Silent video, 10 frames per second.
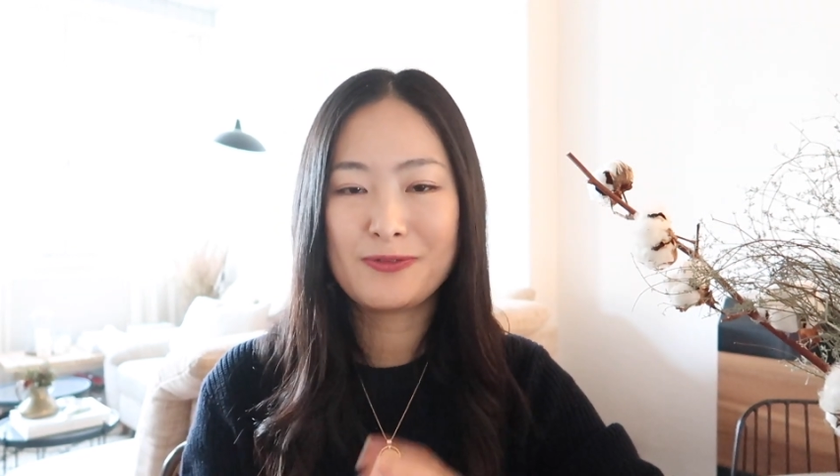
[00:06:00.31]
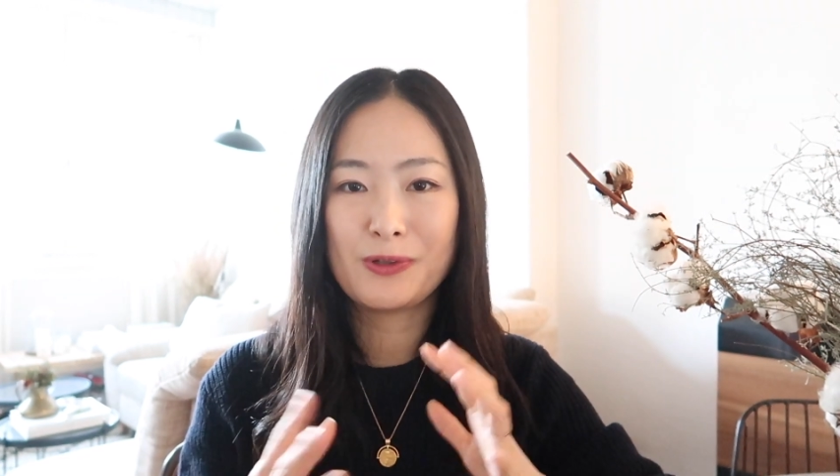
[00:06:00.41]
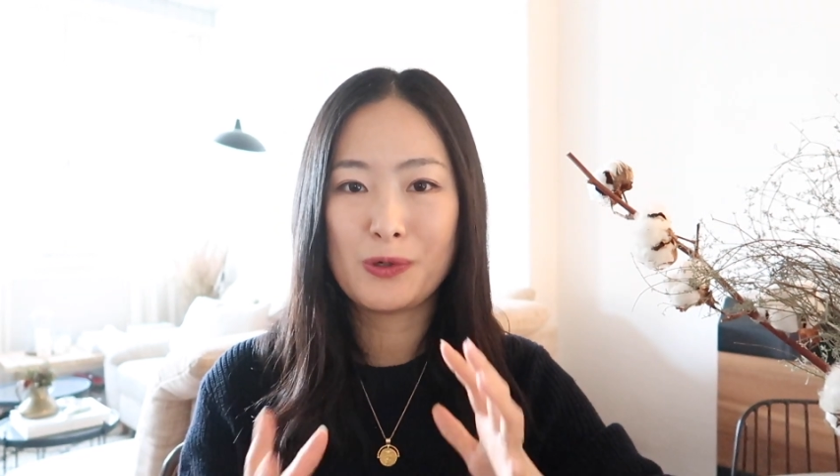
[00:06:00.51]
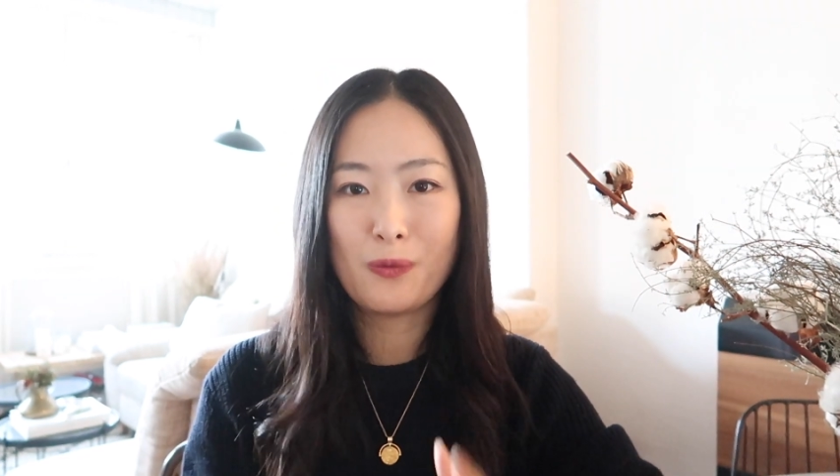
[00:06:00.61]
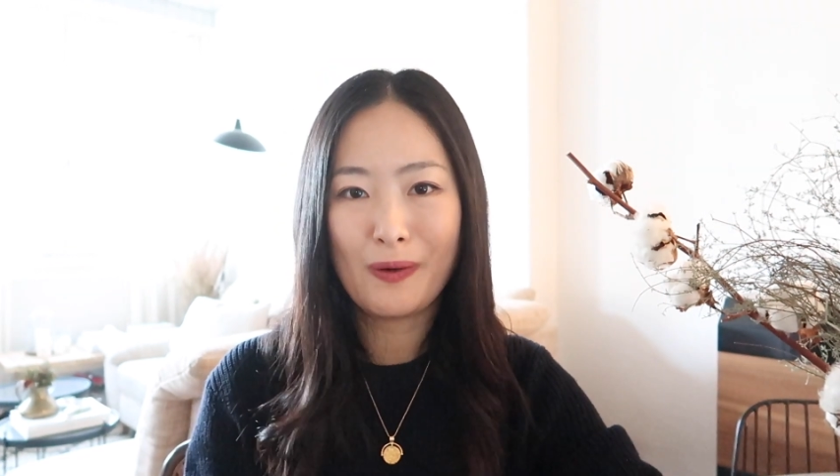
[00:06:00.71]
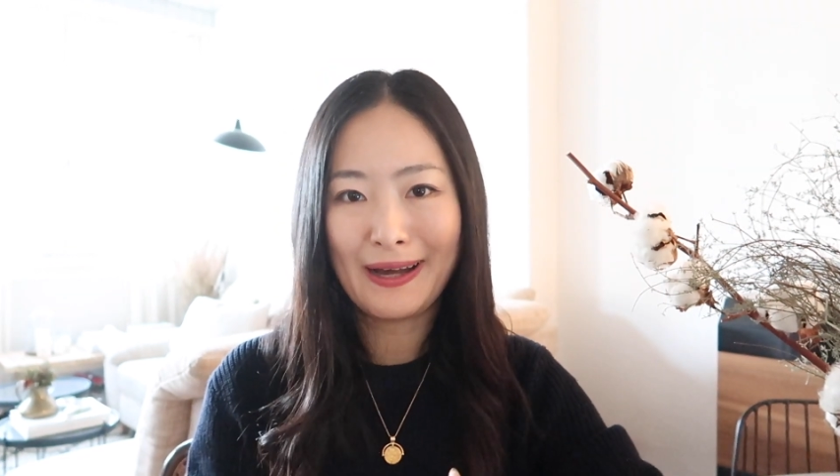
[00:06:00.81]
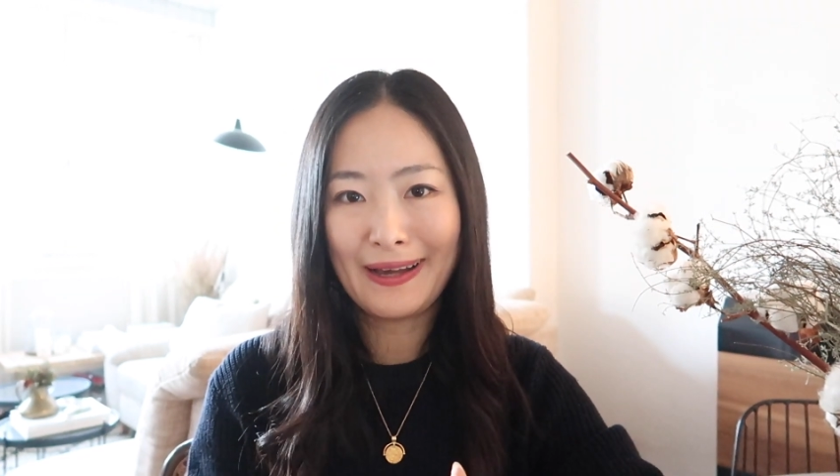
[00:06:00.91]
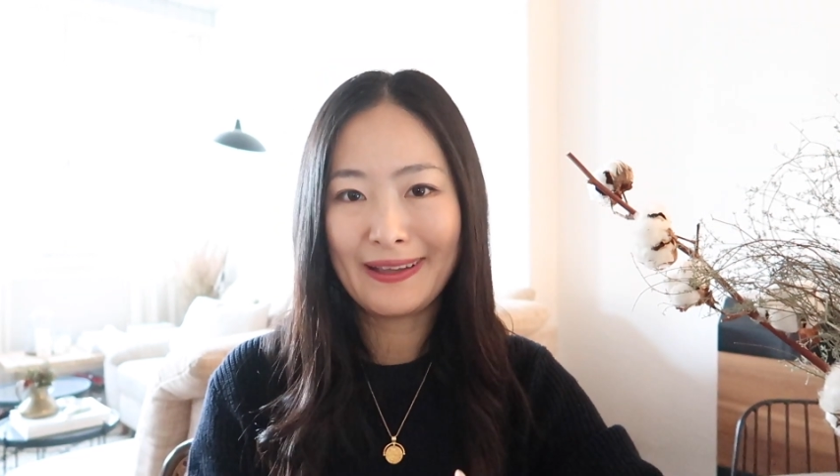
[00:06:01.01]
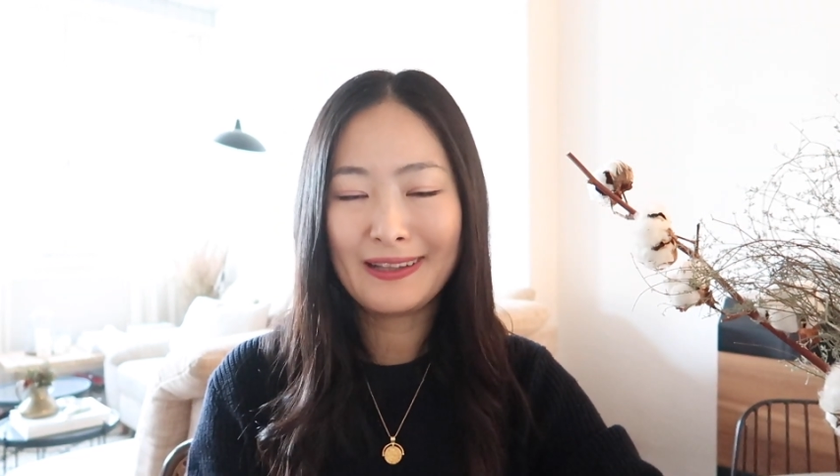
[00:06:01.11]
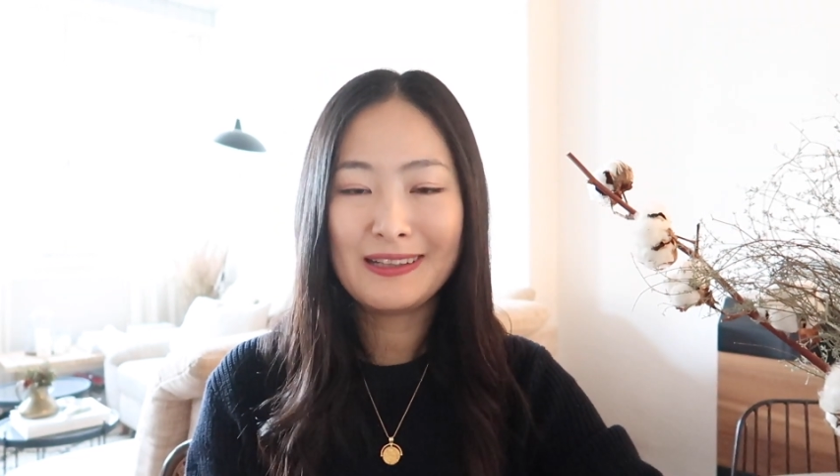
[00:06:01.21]
for a
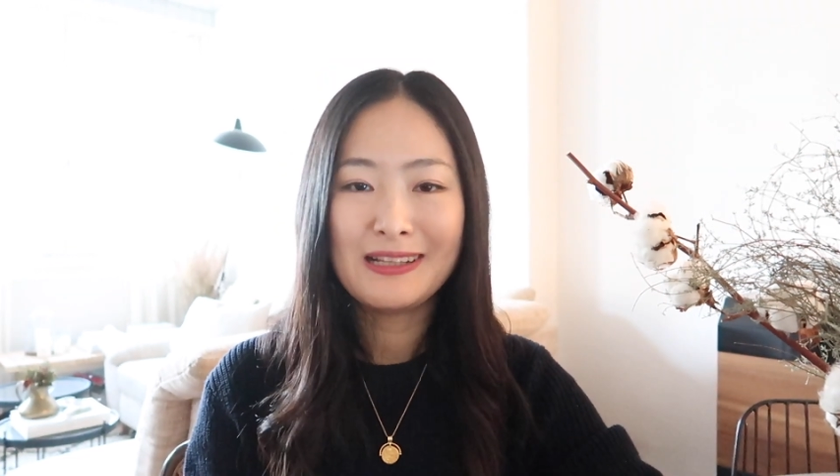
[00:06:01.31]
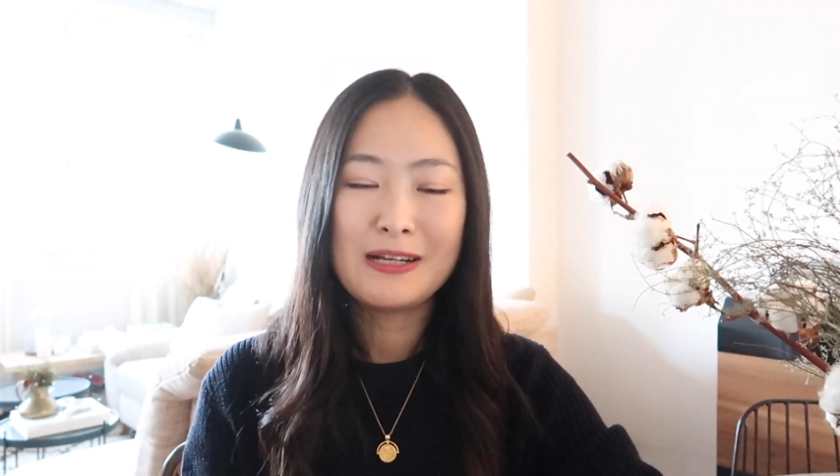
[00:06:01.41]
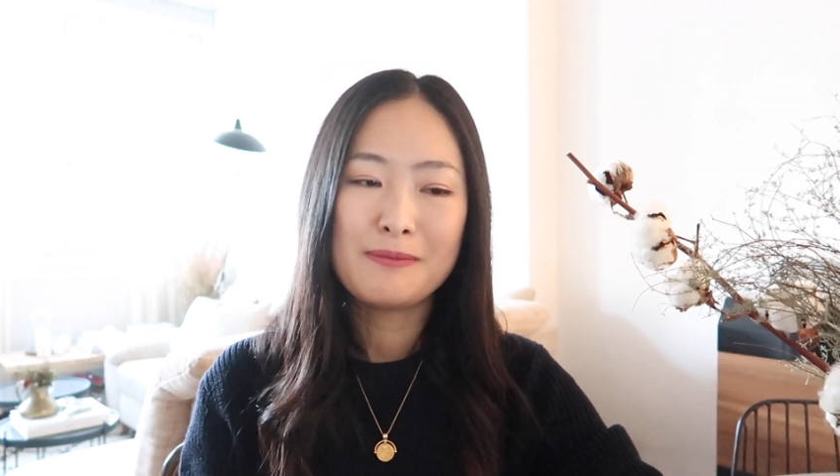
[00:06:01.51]
while,